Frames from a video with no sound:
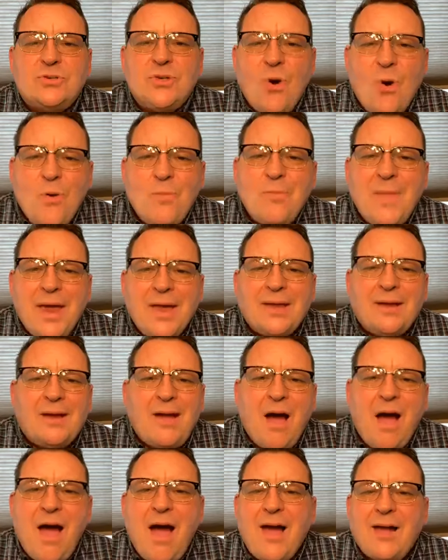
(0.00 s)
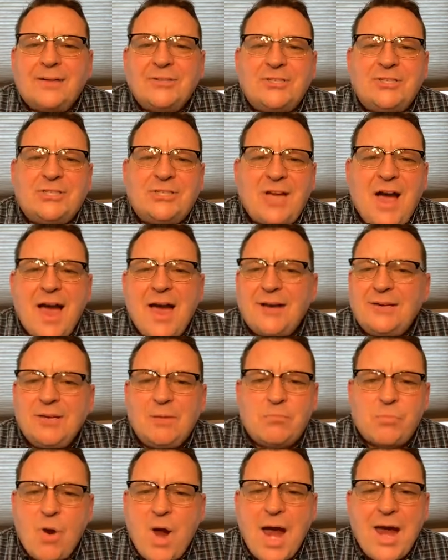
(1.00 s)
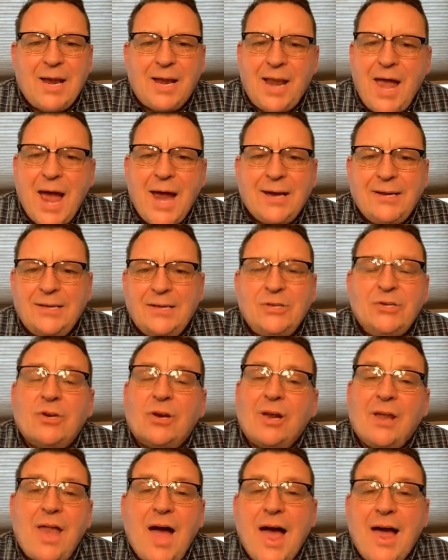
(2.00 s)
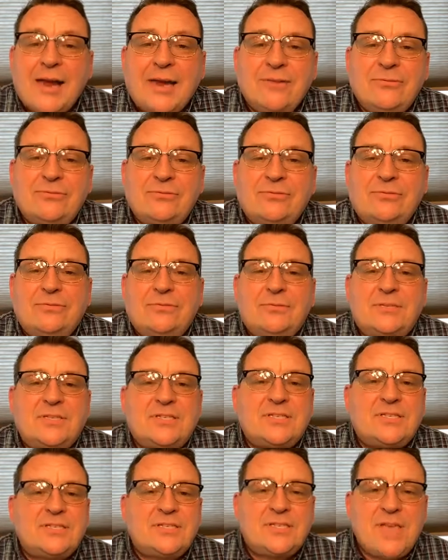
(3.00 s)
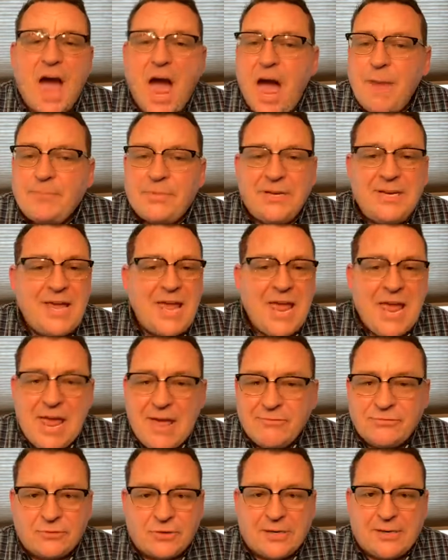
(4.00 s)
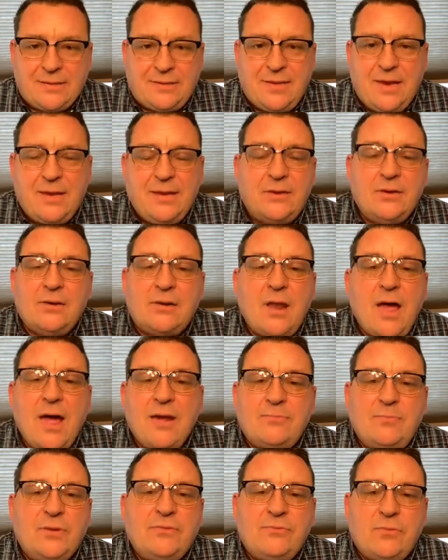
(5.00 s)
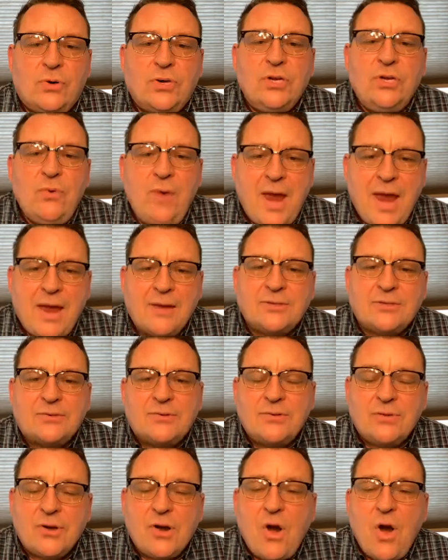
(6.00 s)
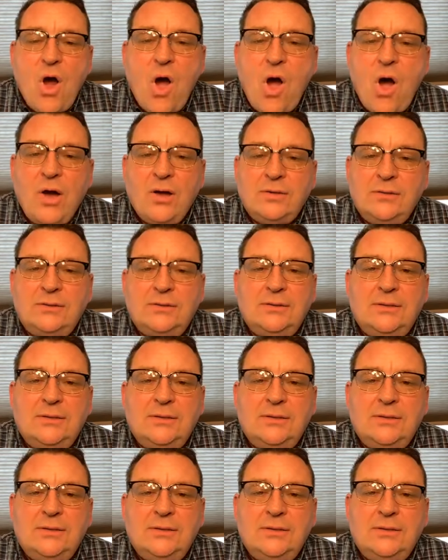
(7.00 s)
don't make God shine a bright light in your life stopping everything in your life before you answer the call.